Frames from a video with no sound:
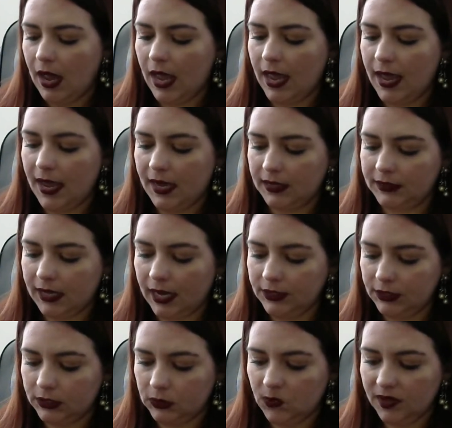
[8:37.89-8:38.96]
And I
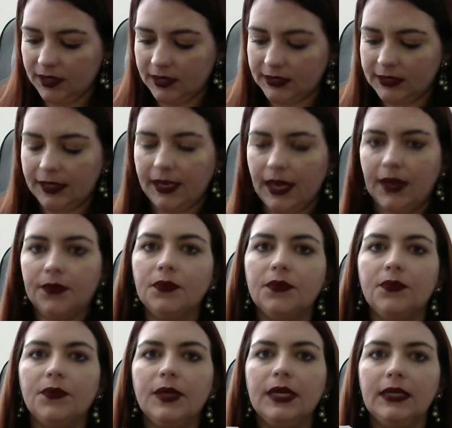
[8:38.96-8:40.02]
just want to say I
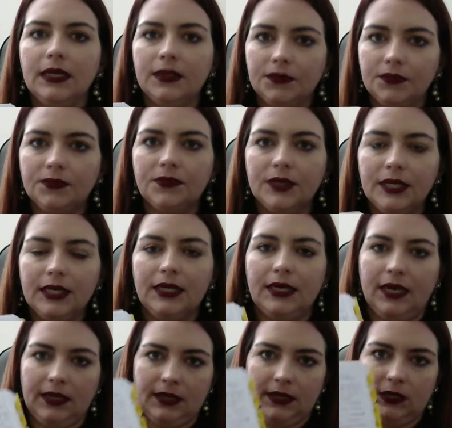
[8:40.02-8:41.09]
really, really
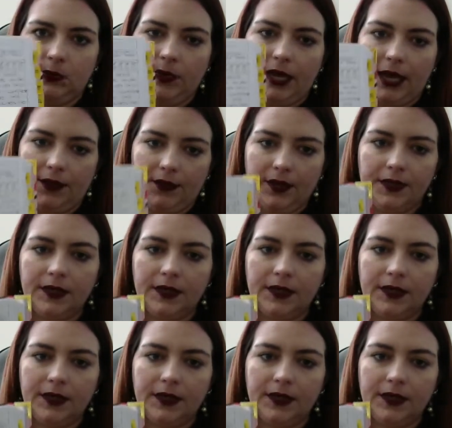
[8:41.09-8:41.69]
like this planner.